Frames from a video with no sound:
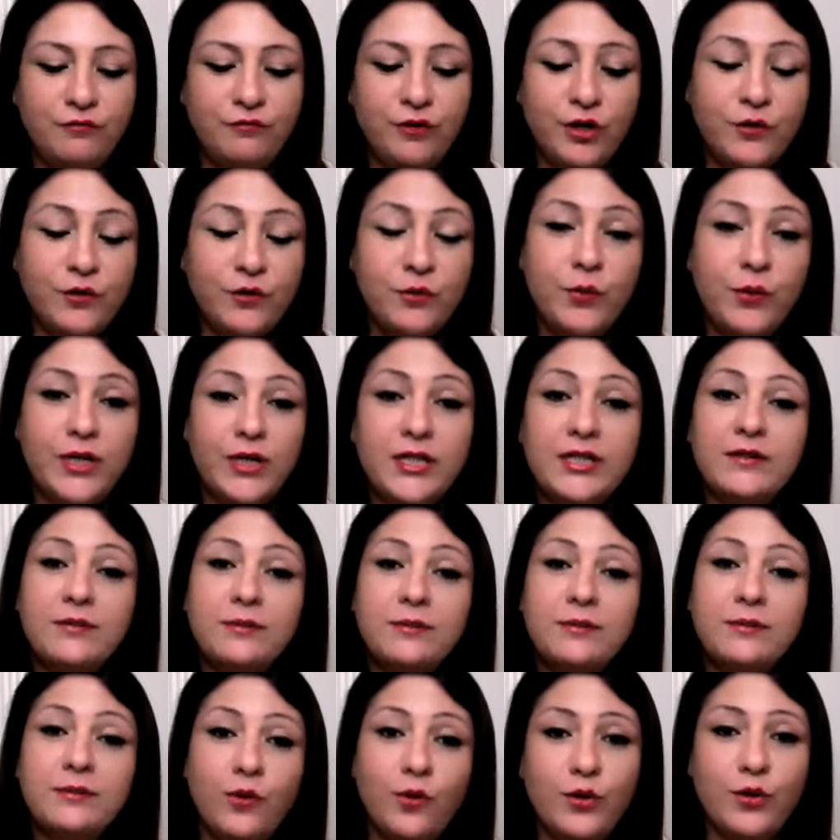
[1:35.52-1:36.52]
what we want
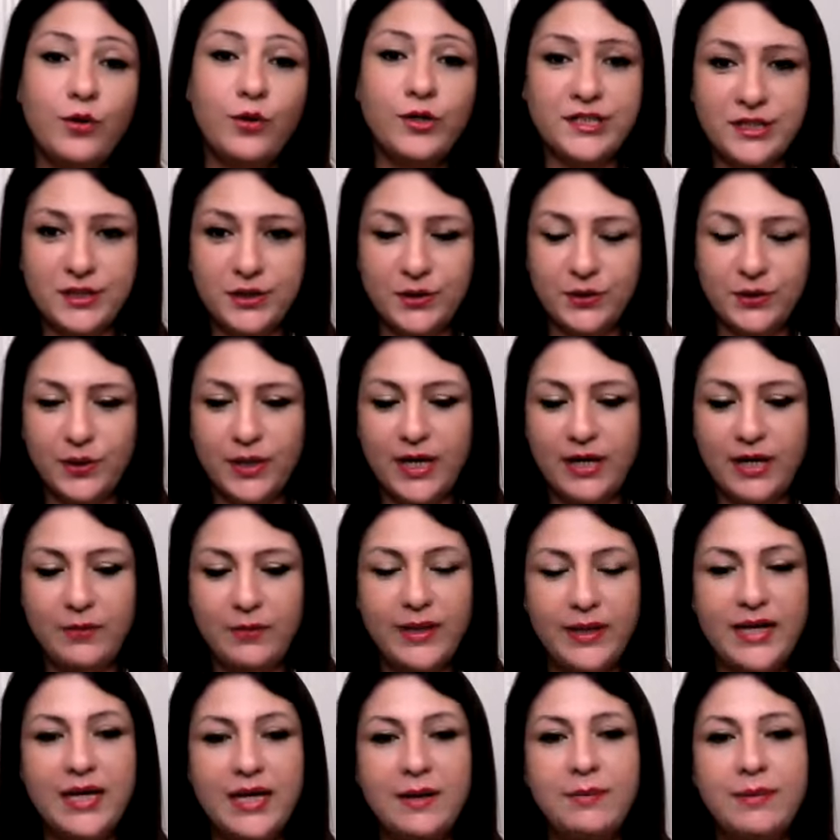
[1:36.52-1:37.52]
the most.
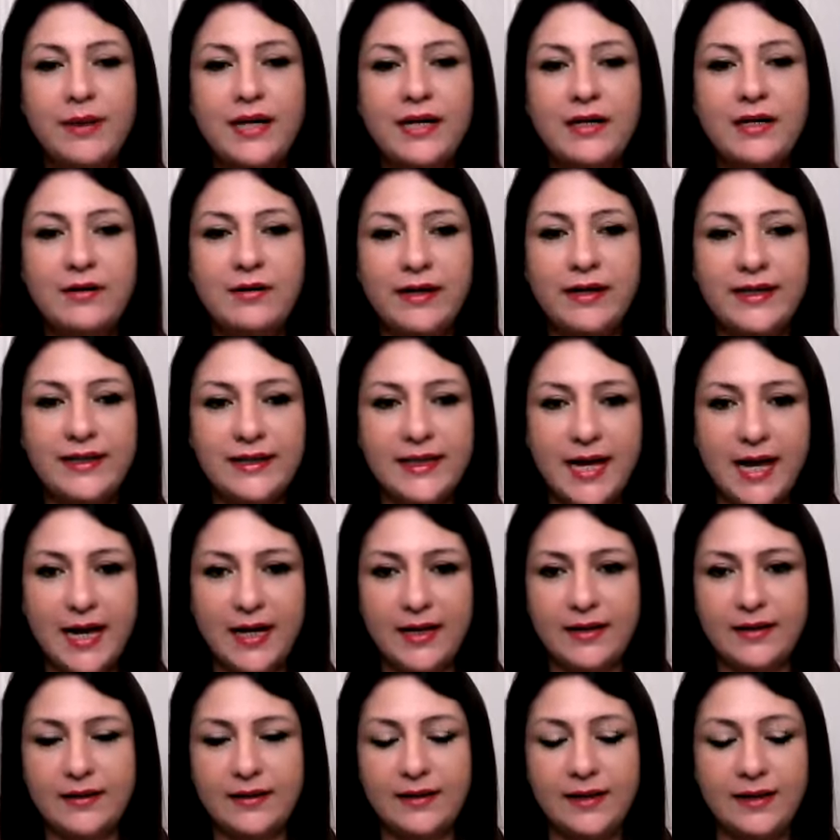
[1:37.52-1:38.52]
Okay, we keep hindering
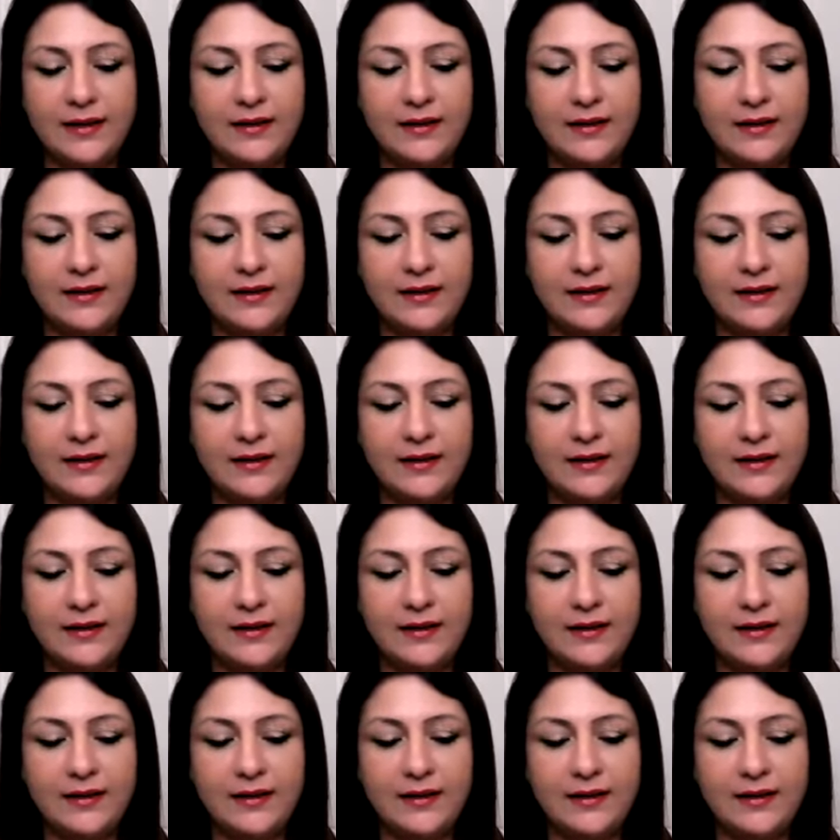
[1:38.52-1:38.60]
that.